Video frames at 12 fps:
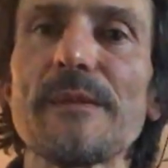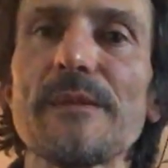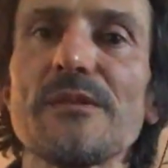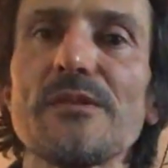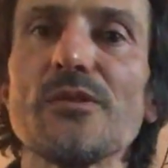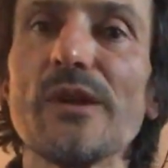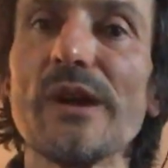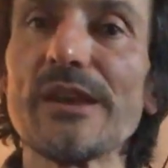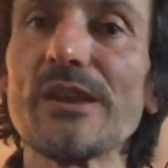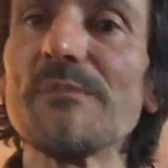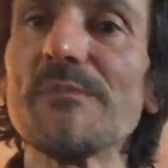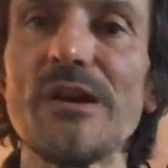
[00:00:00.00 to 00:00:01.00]
you are in
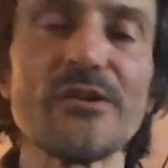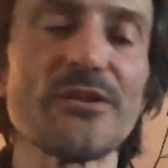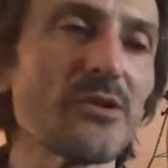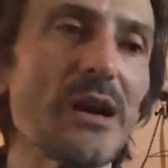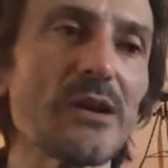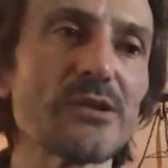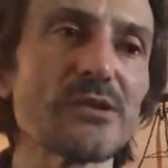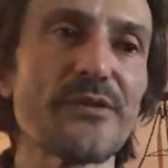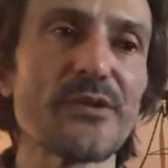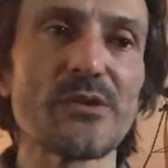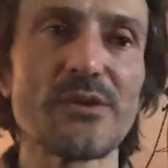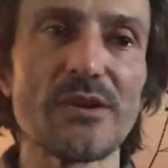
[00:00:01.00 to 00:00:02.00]
Le Mans, you go out of
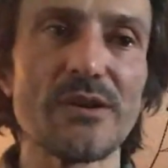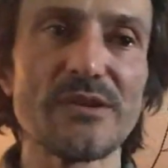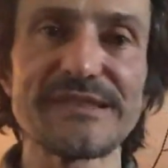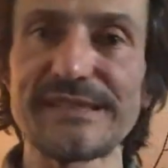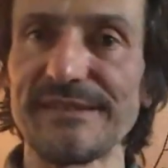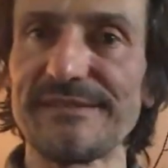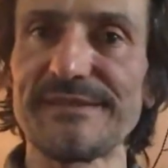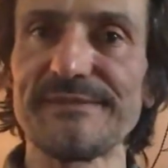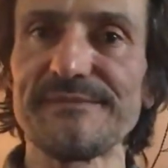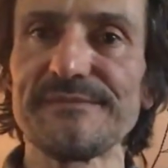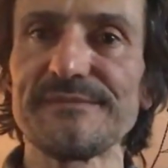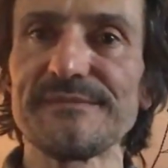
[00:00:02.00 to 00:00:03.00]
your stint,
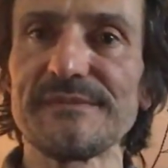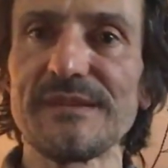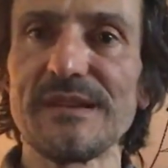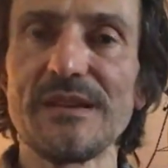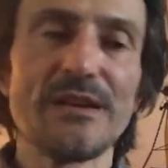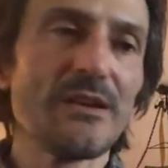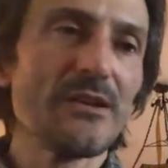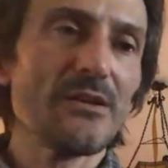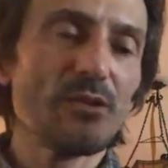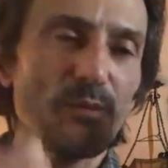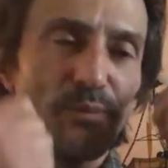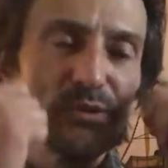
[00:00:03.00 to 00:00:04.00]

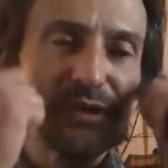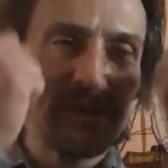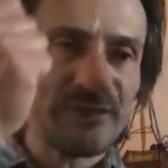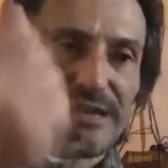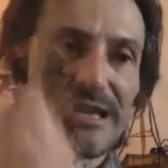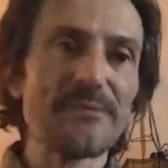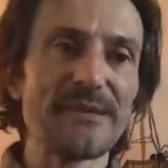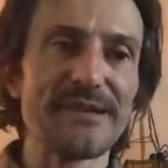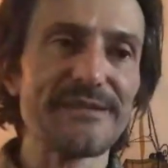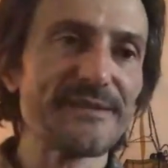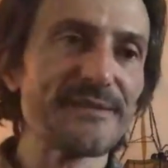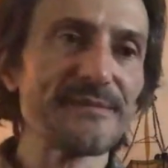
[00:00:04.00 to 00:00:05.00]
you put out the
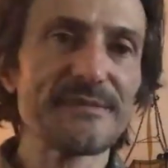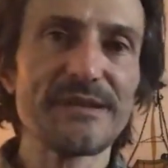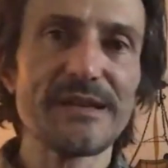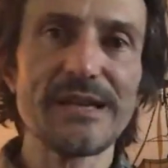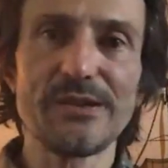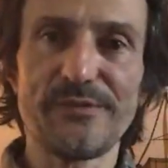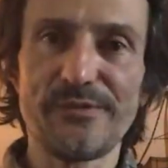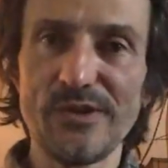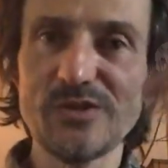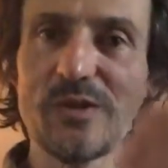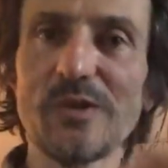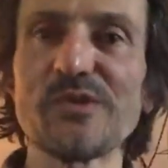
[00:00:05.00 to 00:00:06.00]
helmet, and the
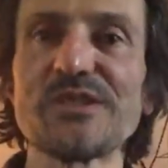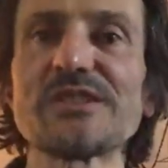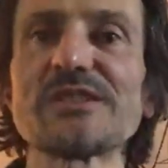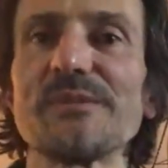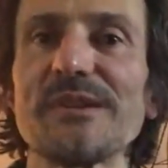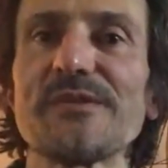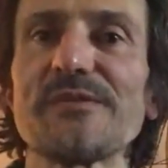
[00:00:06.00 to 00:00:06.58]
first one which is coming